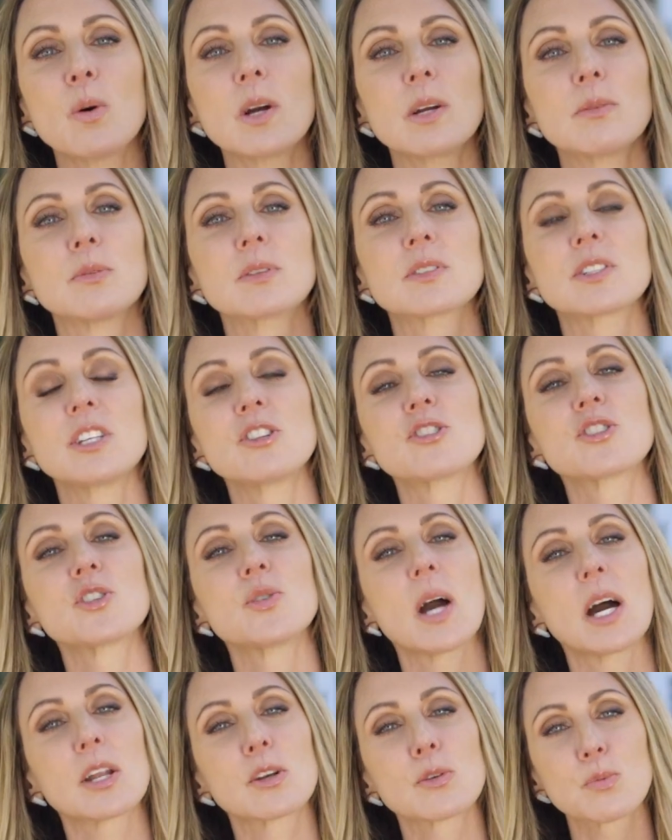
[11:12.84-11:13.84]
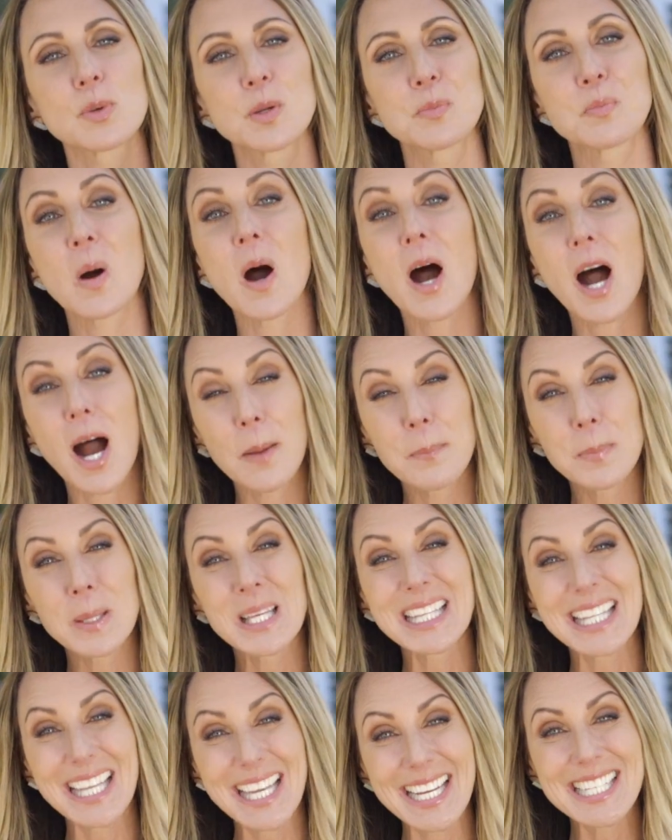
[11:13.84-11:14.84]
we will teach you how to
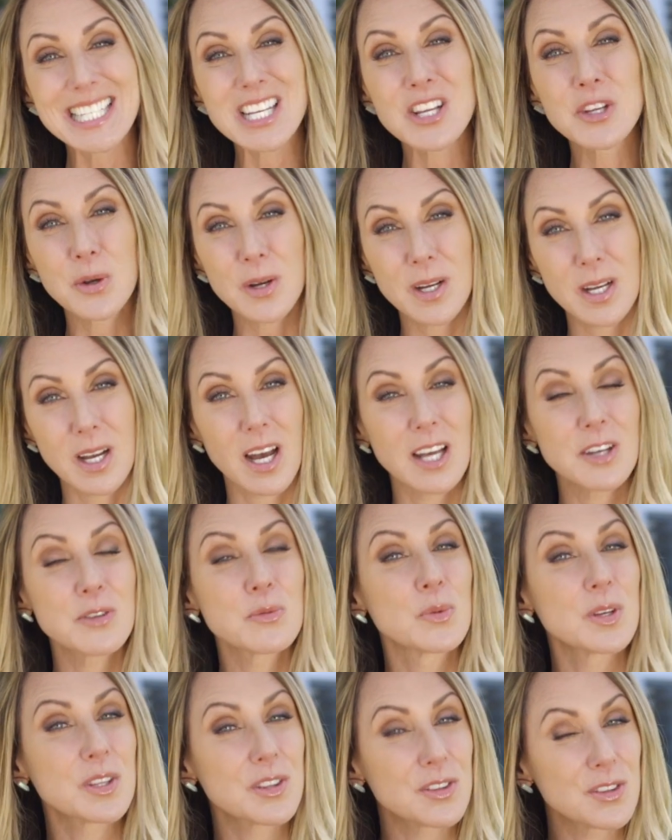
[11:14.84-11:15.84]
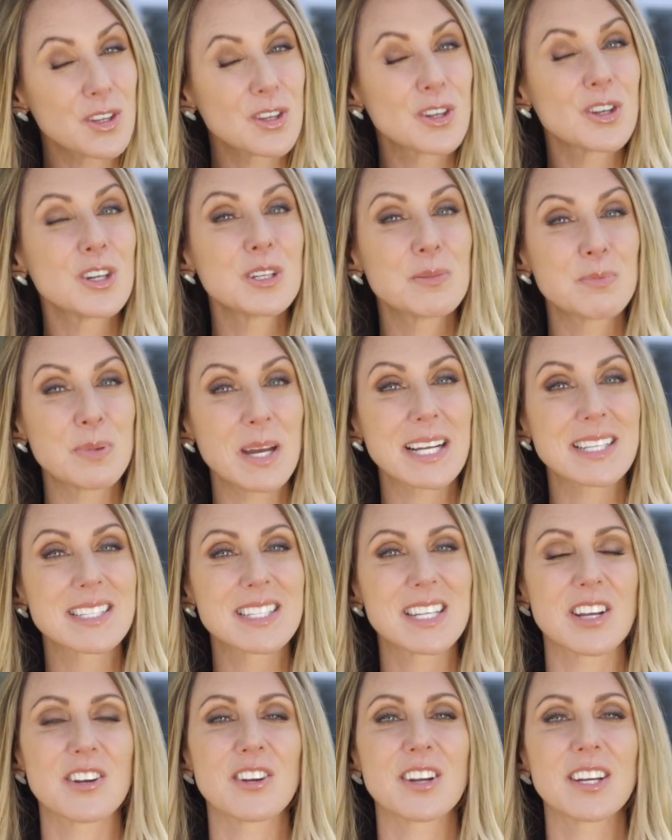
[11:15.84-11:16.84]
repopulate your gut with the good
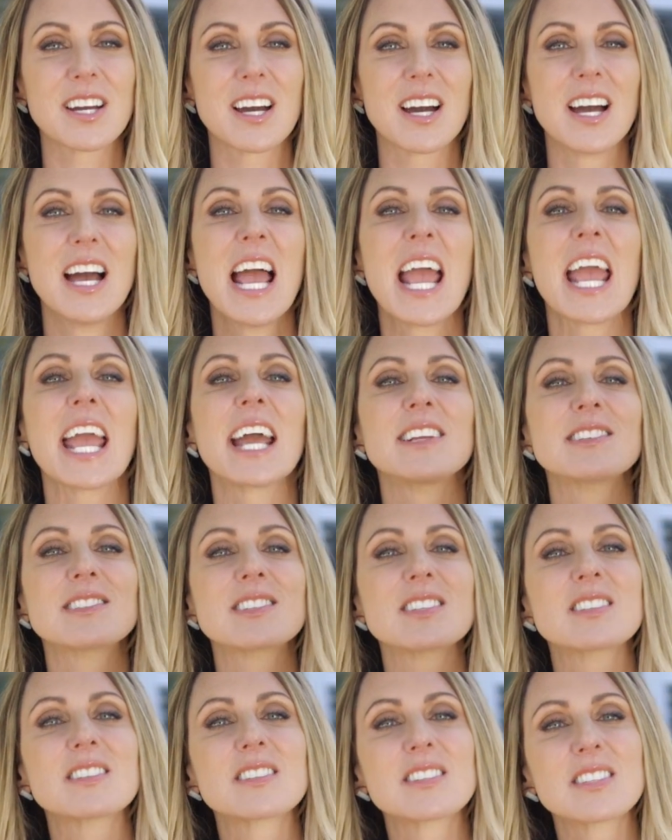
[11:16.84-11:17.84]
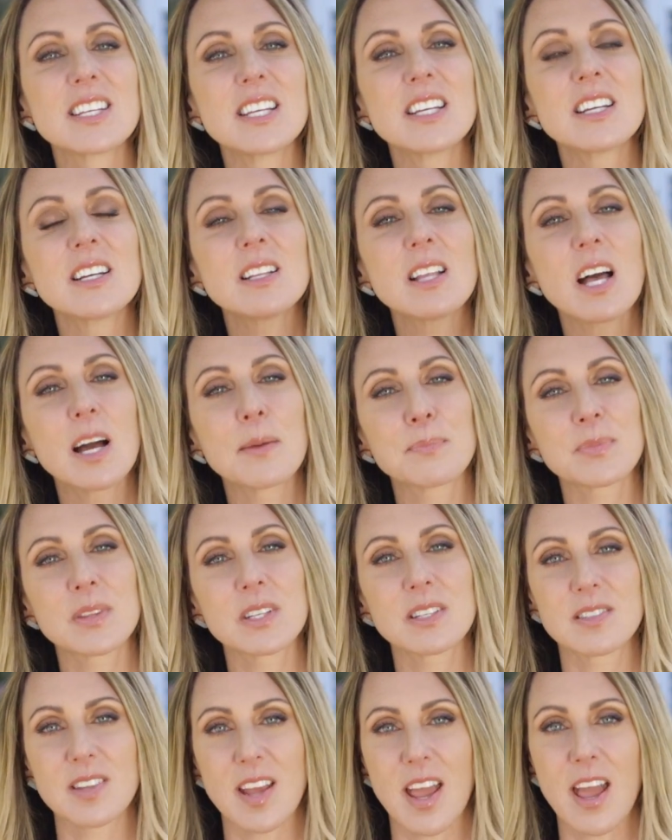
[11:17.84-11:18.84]
bacteria and to seal up
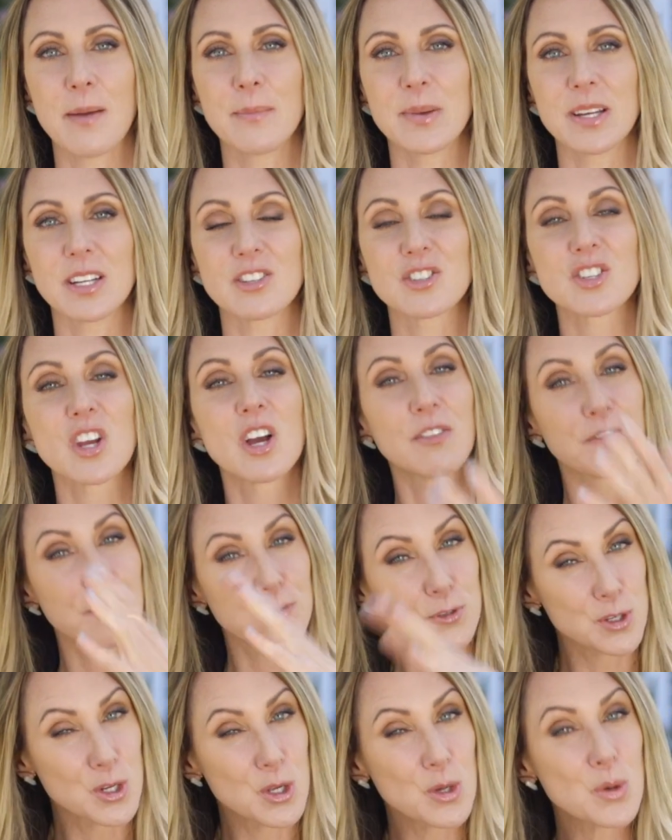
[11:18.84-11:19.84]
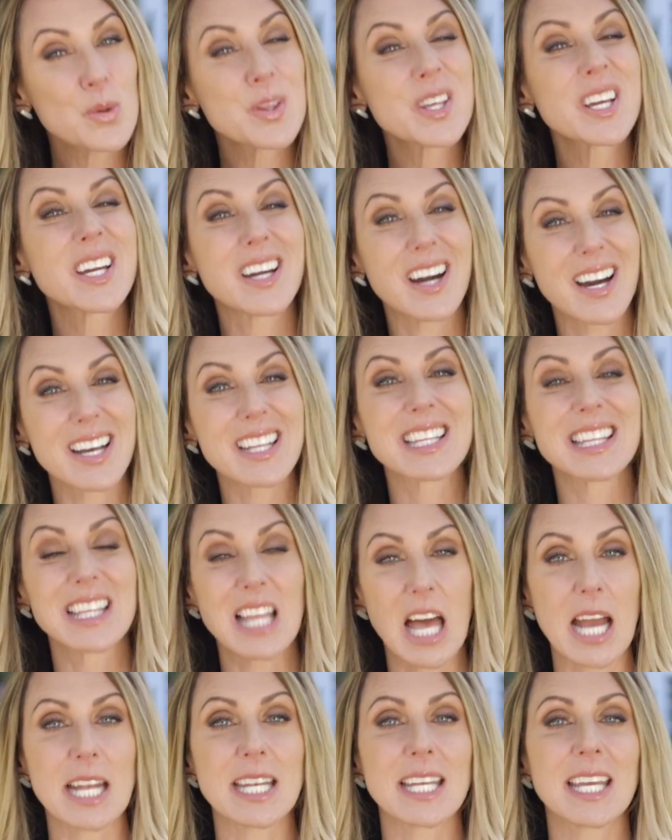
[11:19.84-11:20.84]
the damage to the gut
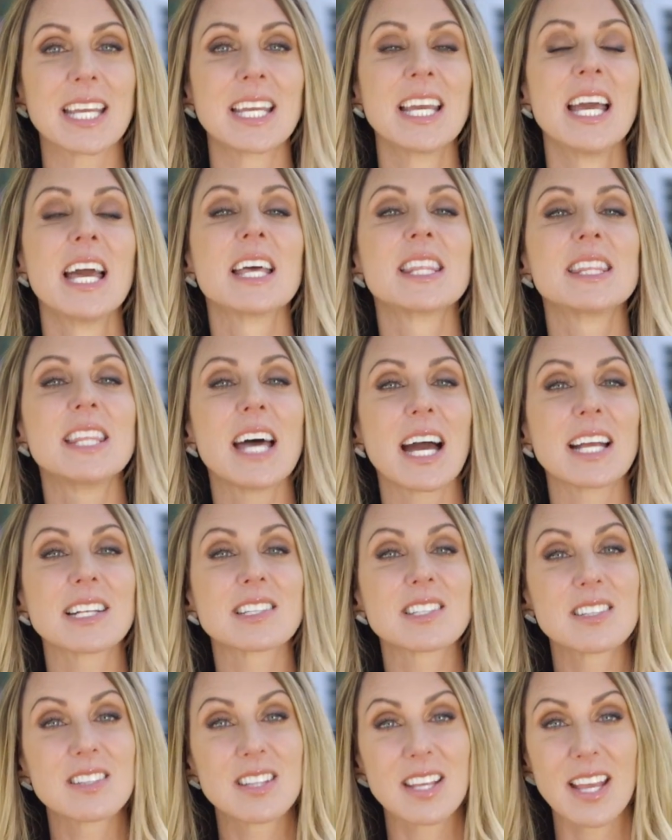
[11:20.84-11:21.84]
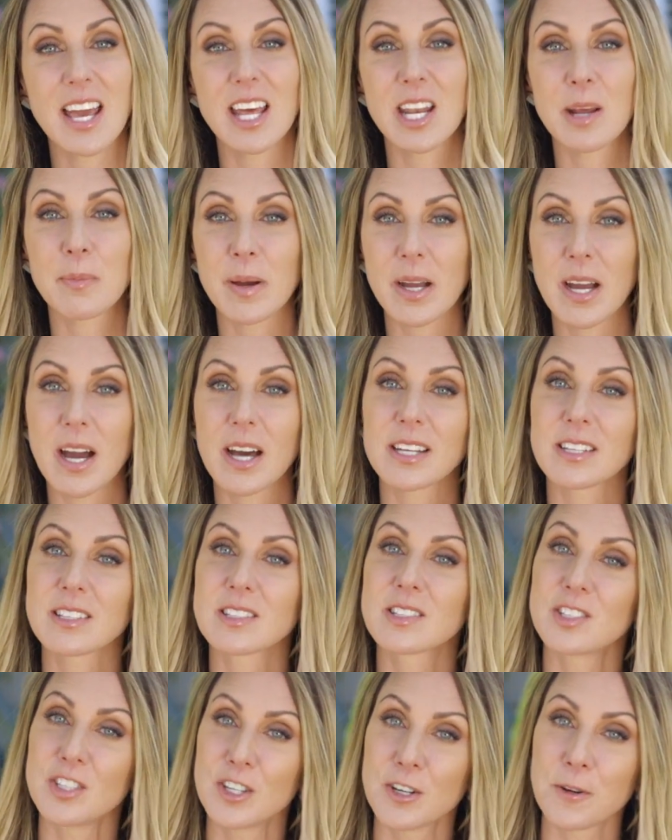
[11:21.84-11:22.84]
lining that the
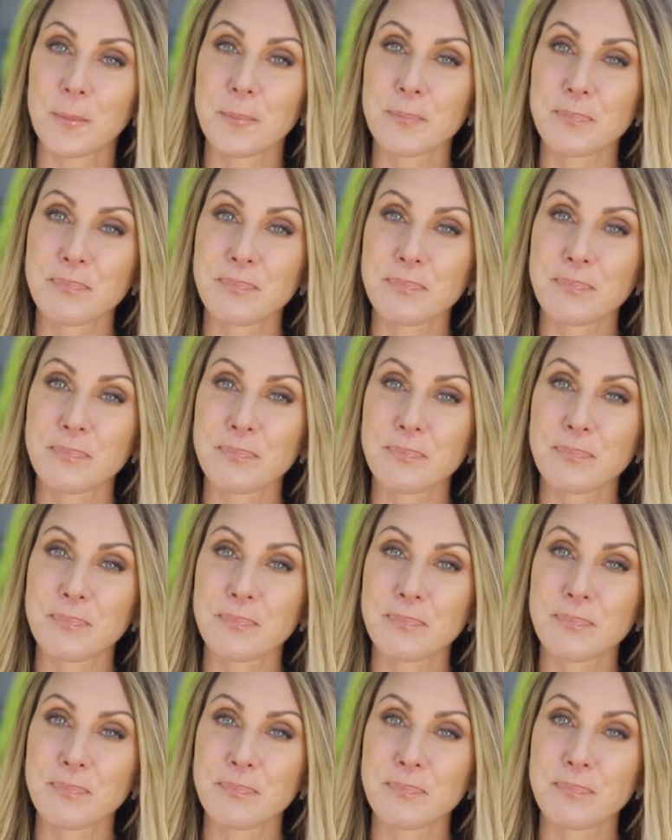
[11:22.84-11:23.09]
antibiotics do.